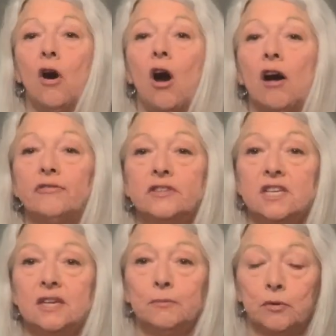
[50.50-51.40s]
off of
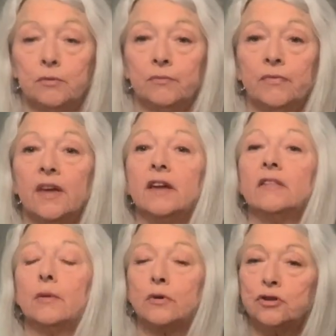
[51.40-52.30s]
TEMU.
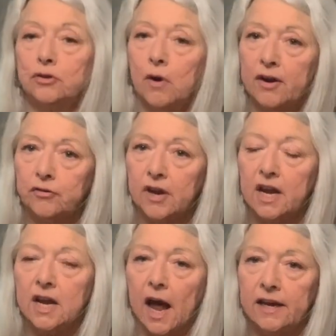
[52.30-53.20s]
They were
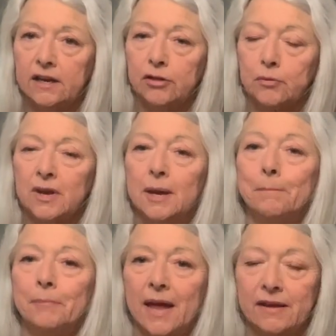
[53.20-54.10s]
293
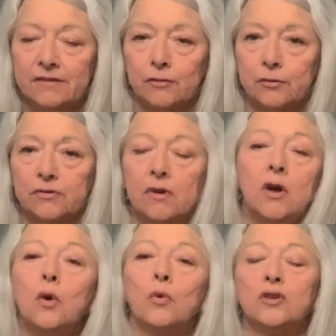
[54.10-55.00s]
pesos,
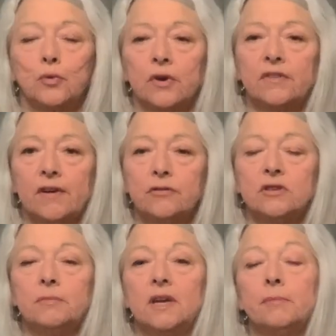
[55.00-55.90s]
which works out
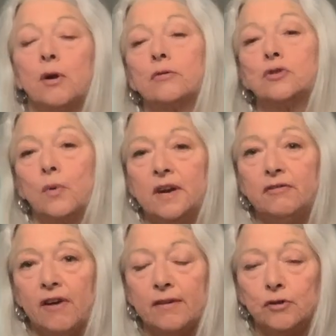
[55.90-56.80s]
to be about
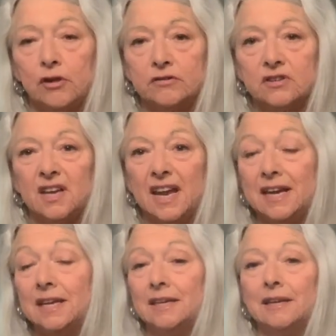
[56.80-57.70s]
$25
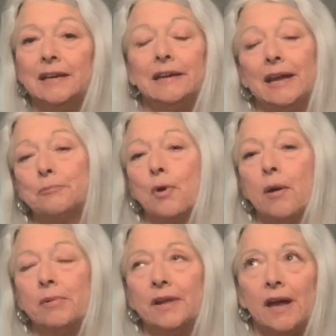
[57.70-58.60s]
Canadian, and
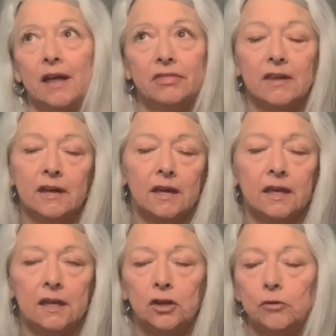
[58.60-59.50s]
probably, I think,
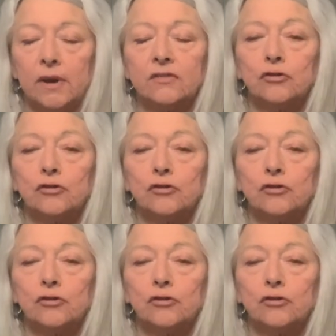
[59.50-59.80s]
in US